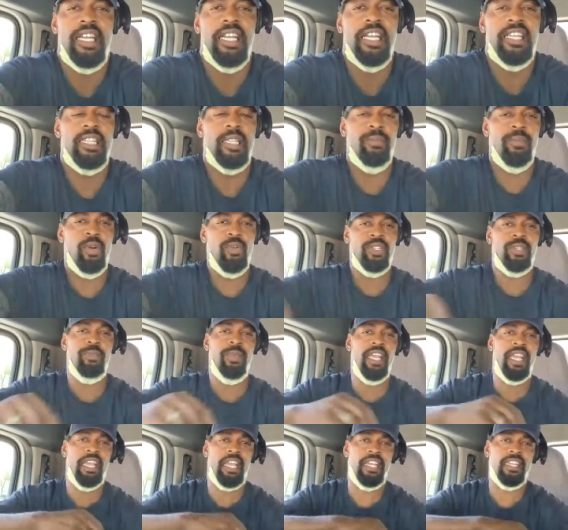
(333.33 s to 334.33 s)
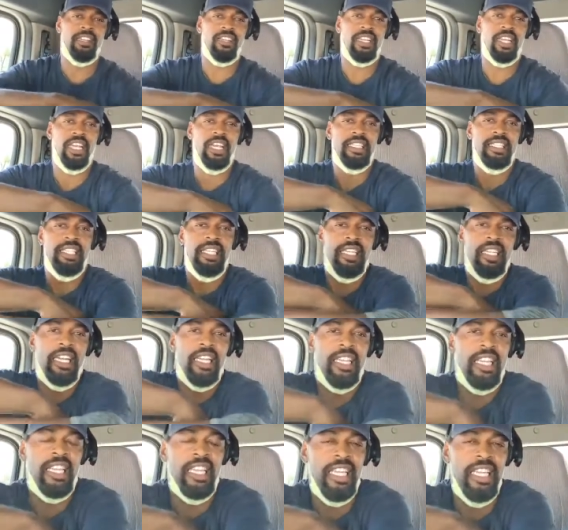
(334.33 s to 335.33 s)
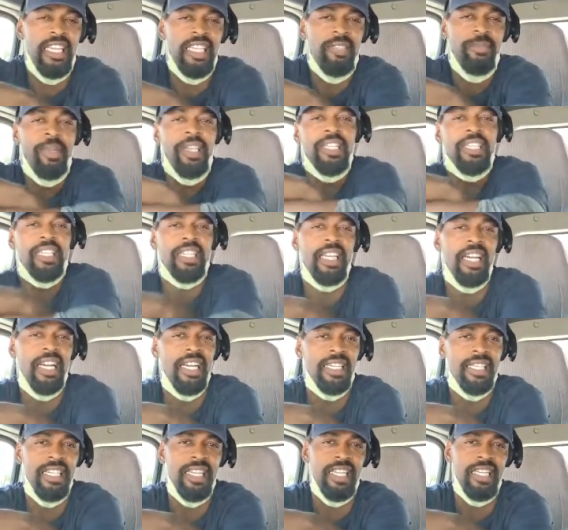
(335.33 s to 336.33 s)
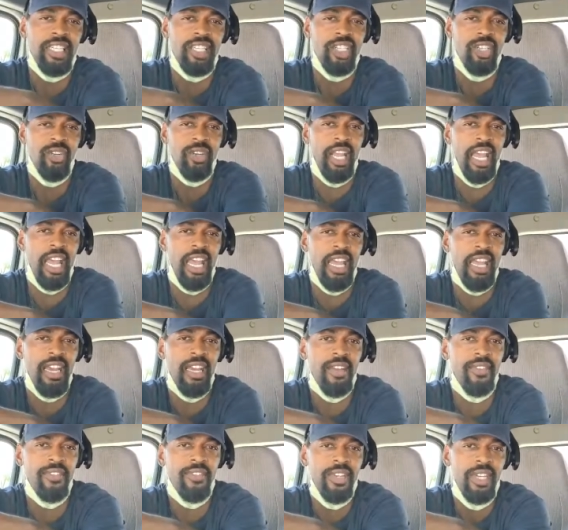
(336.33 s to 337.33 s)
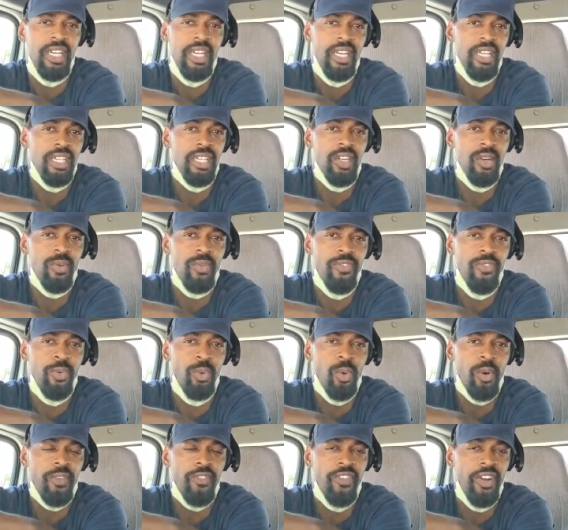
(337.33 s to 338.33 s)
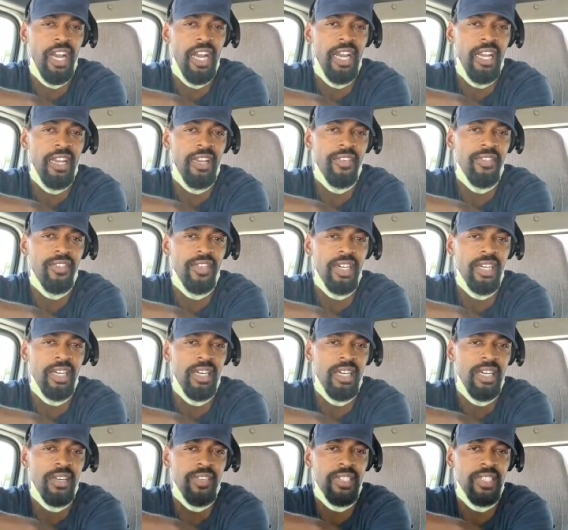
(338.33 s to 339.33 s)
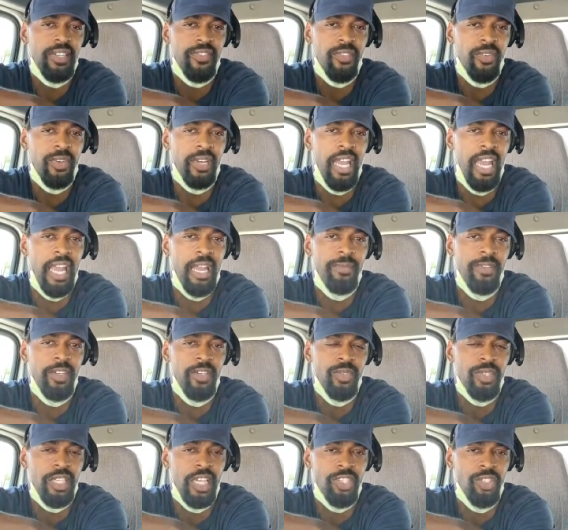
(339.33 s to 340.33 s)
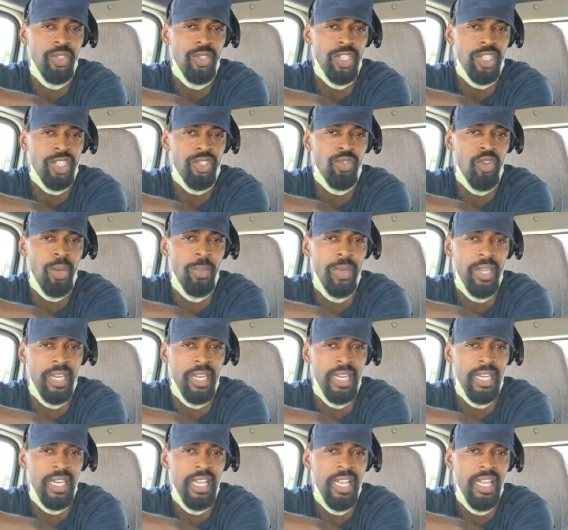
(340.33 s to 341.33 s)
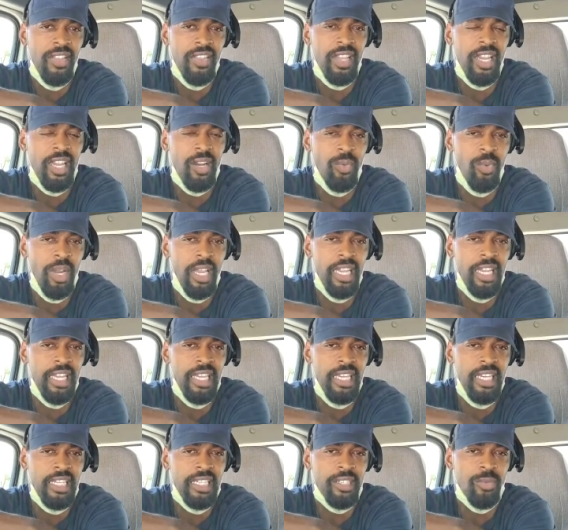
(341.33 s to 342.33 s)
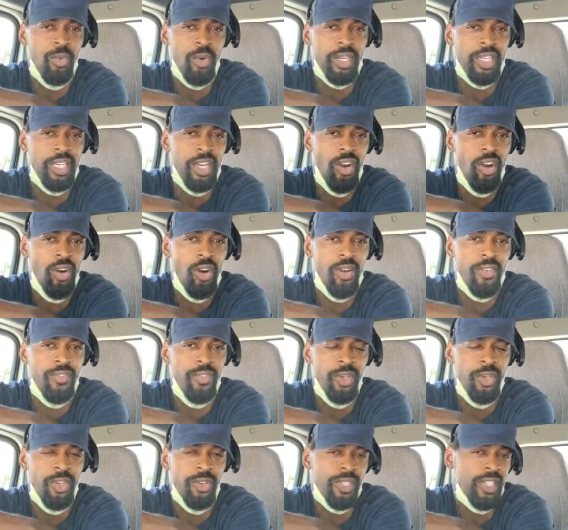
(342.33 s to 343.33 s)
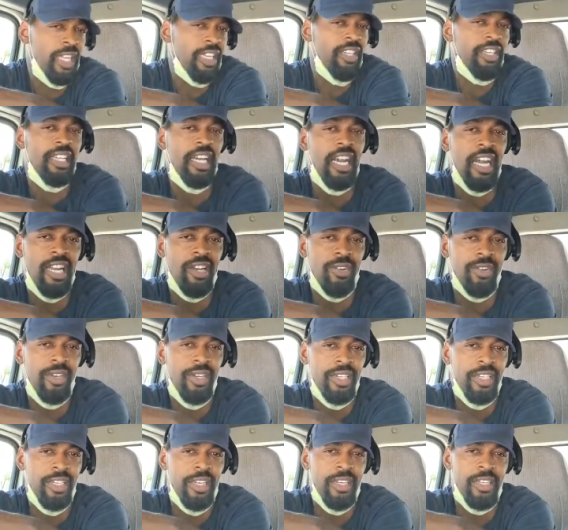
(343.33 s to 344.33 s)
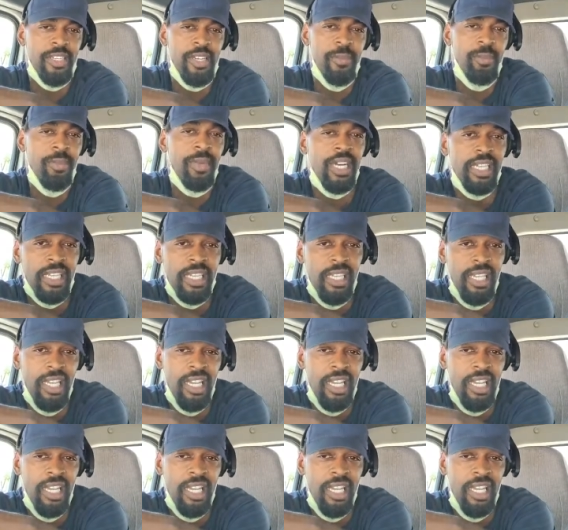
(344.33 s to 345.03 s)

get the most bang out of your content. I think each piece of content should have 4 or 5 different avenues that you distribute it. That way it's working hard for you. It's like your dollar, your money.